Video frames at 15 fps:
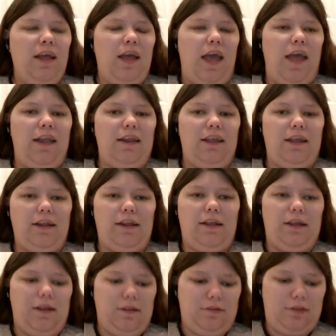and it
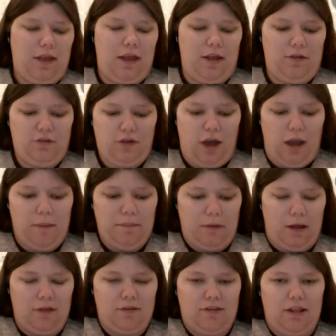is a
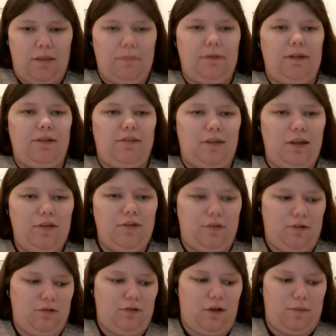
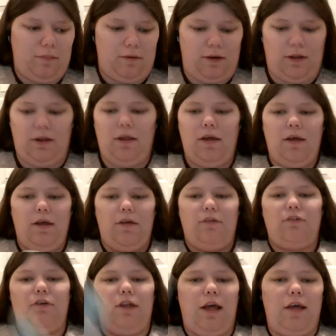stabilization tripod.
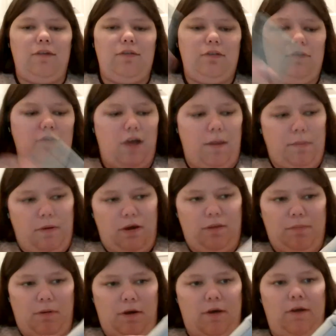So it has the tripod
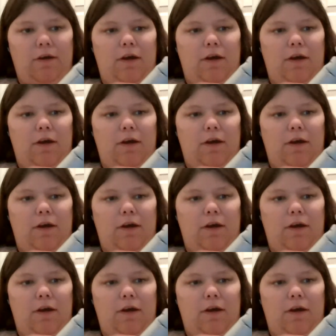part,